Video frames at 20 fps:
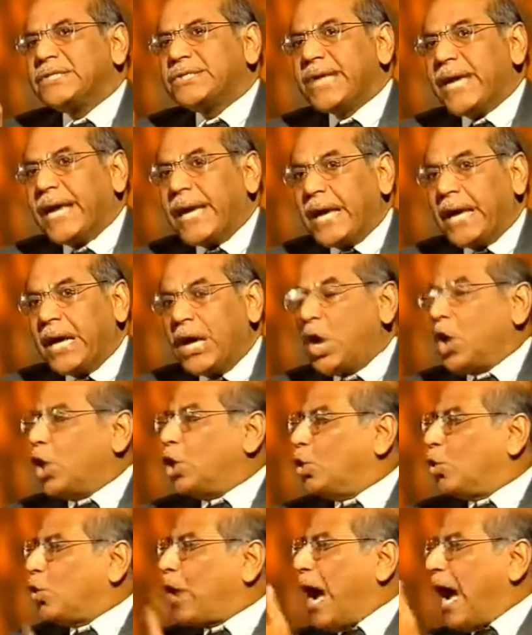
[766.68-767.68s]
and say,
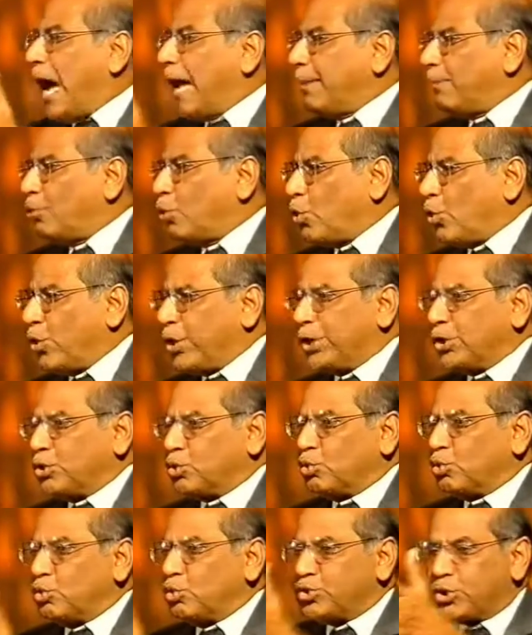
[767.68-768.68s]
look, I'm
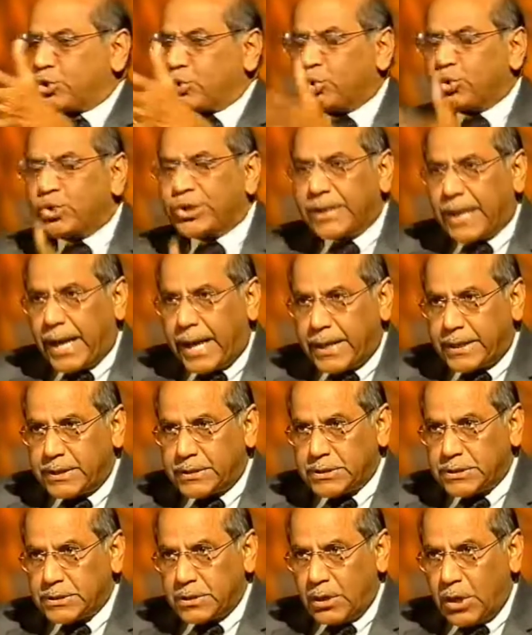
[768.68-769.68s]
going to
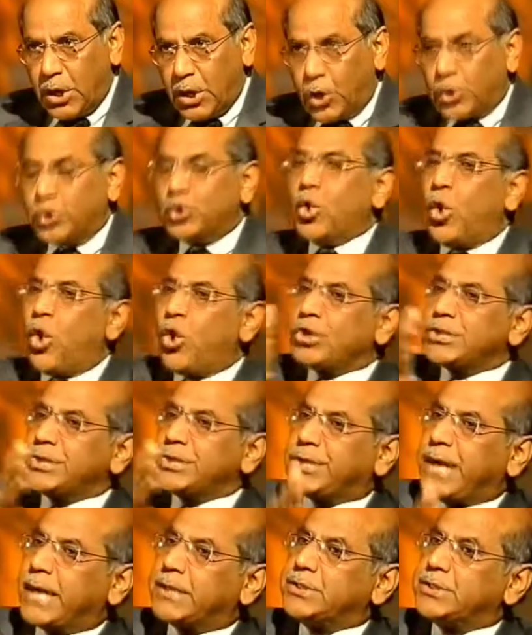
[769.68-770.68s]
scrutinize your
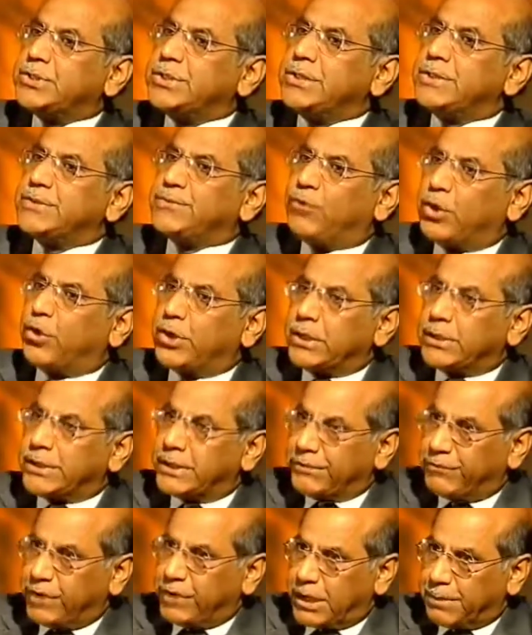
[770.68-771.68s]
strategies for
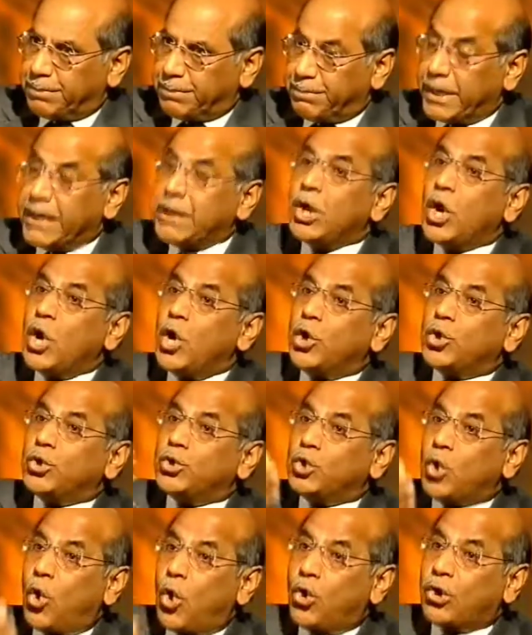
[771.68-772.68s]
development,
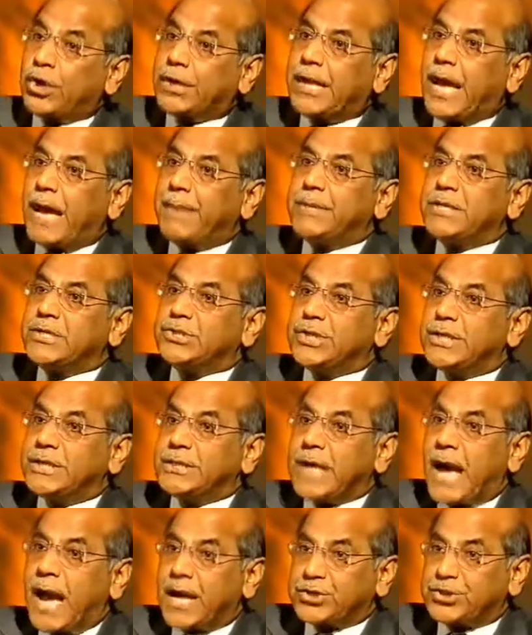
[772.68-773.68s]
your climate
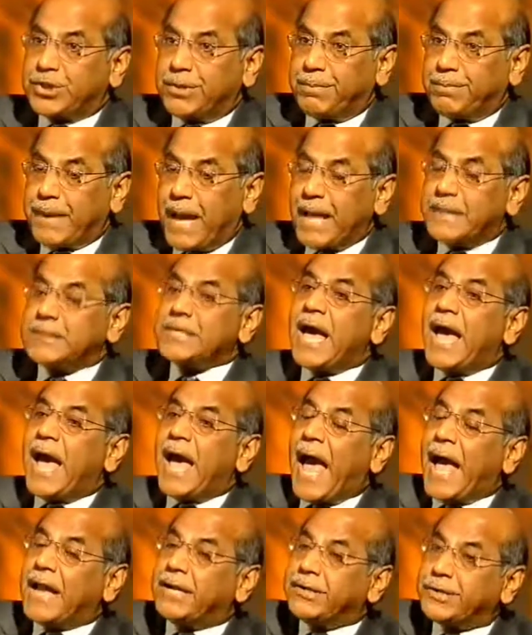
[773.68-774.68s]
change action plans,
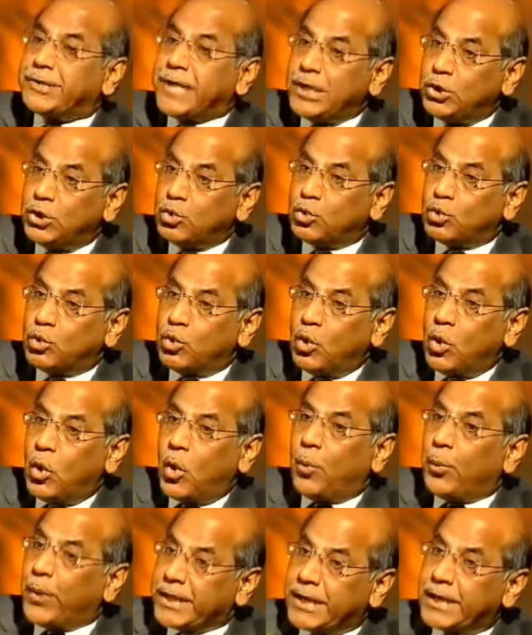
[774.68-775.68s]
and tell you
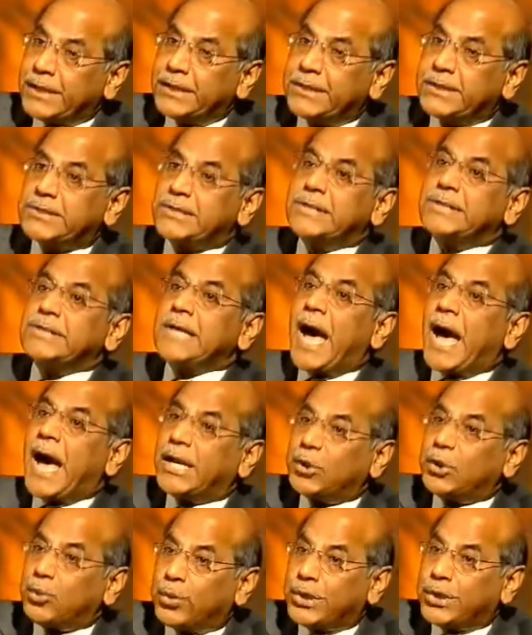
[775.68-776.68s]
whether this is
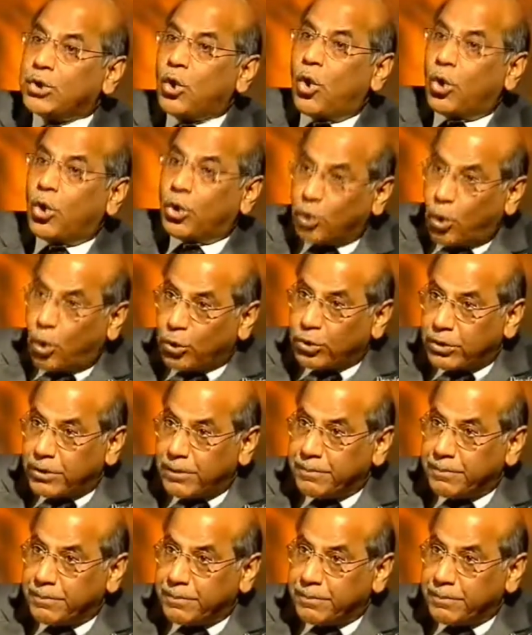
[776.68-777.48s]
adequate or not.